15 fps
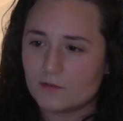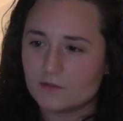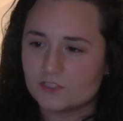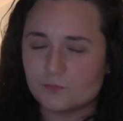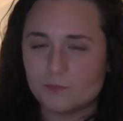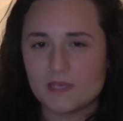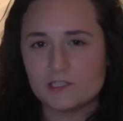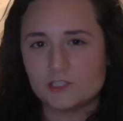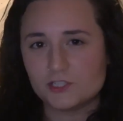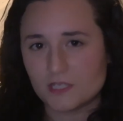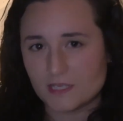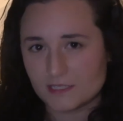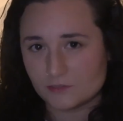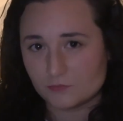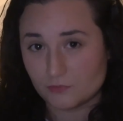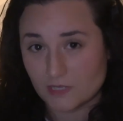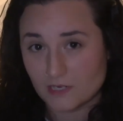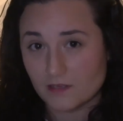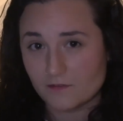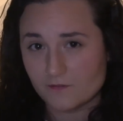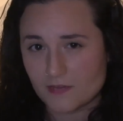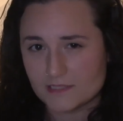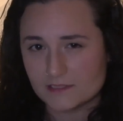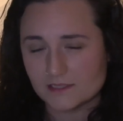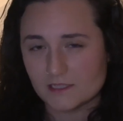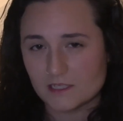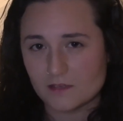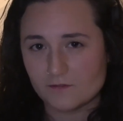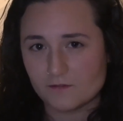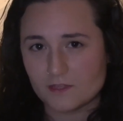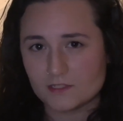speech that is really offensive,